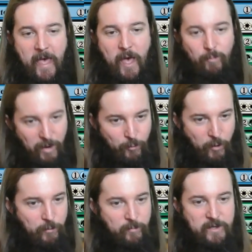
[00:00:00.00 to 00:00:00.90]
But we
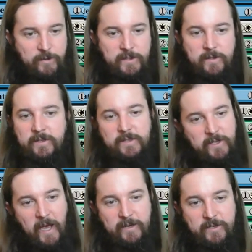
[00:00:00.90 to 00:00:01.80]
will be using this to
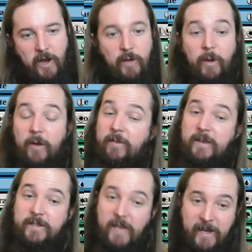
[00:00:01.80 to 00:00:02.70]
kind of talk about
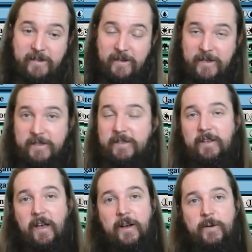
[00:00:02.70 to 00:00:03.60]
the second list
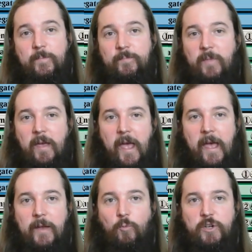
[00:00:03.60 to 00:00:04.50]

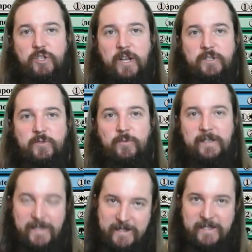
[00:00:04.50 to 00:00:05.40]
and what changes we
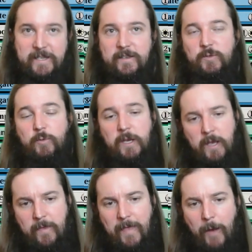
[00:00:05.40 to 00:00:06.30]
did see this week
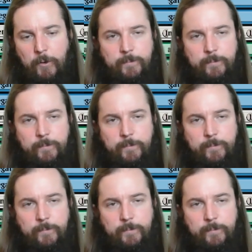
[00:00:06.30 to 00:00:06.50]
in that one.